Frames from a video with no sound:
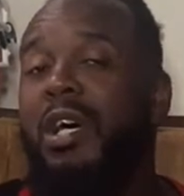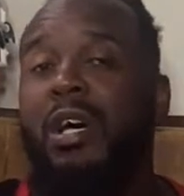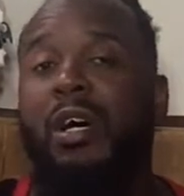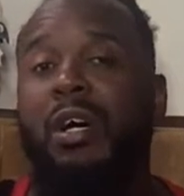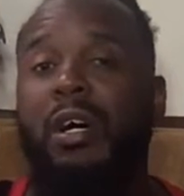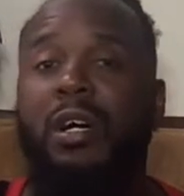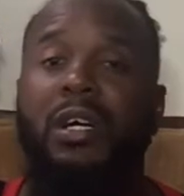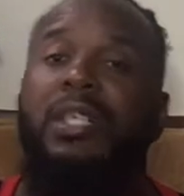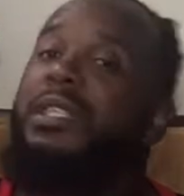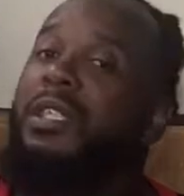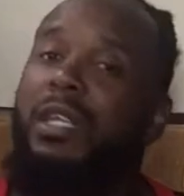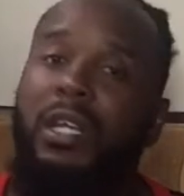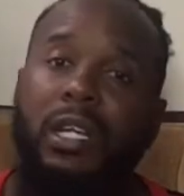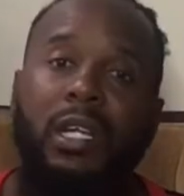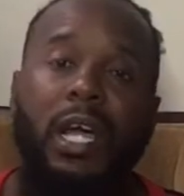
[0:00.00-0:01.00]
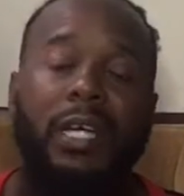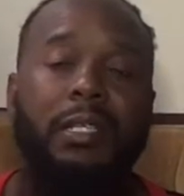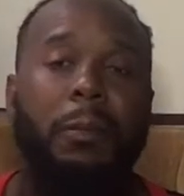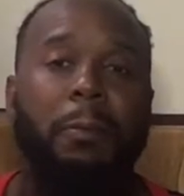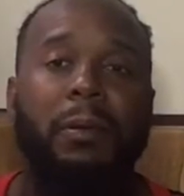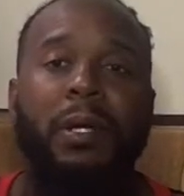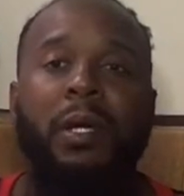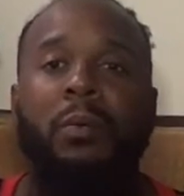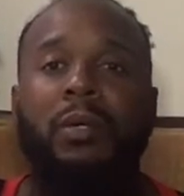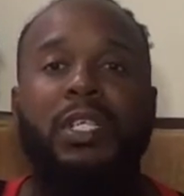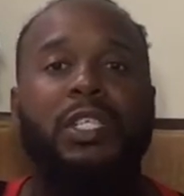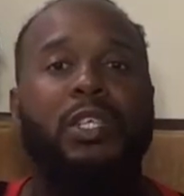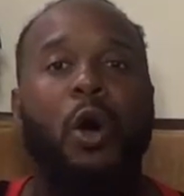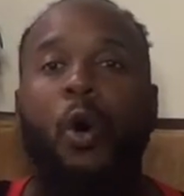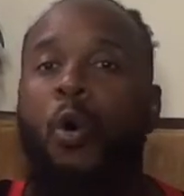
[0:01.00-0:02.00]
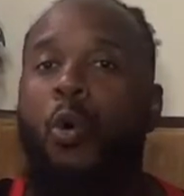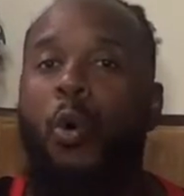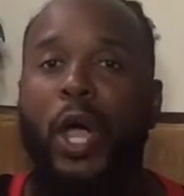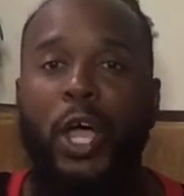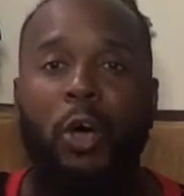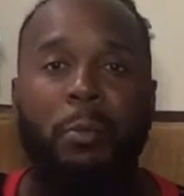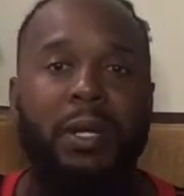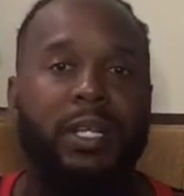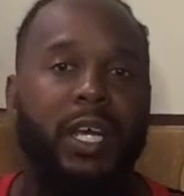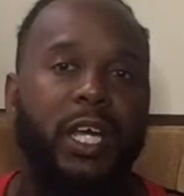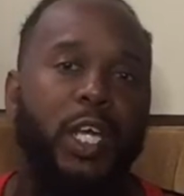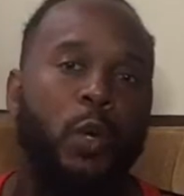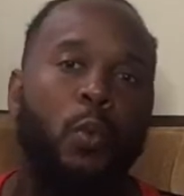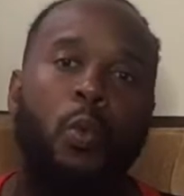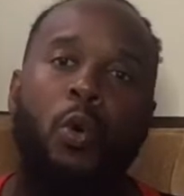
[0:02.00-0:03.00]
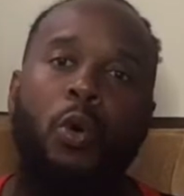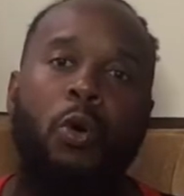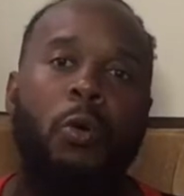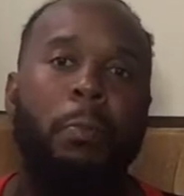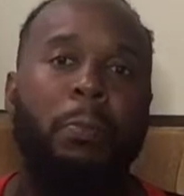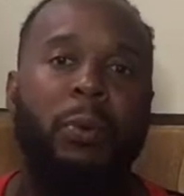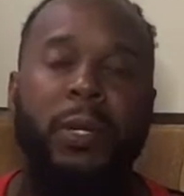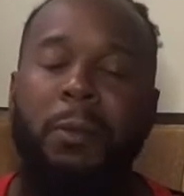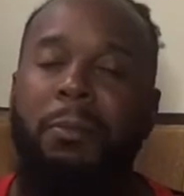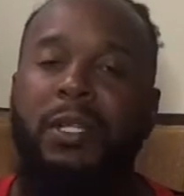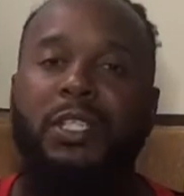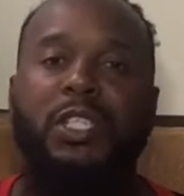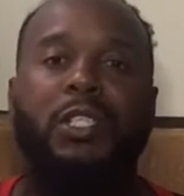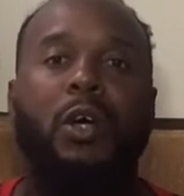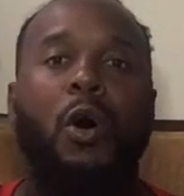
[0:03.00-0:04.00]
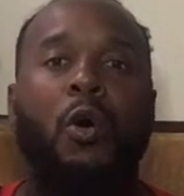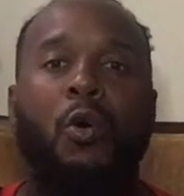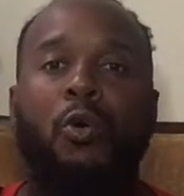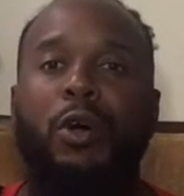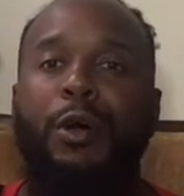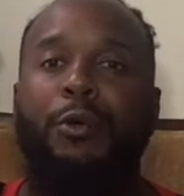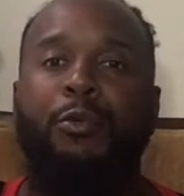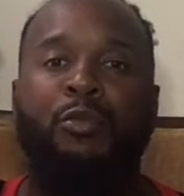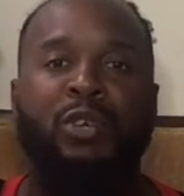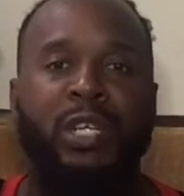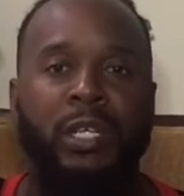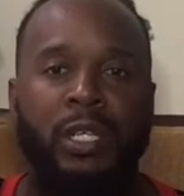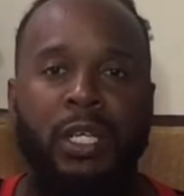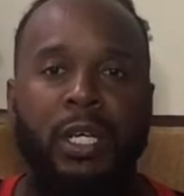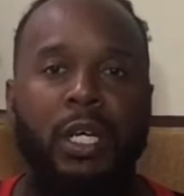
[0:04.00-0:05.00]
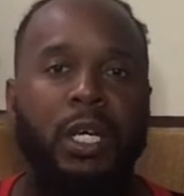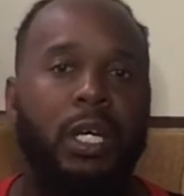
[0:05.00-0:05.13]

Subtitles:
because he liked to play with his old helmet that he wore pretty much his whole career.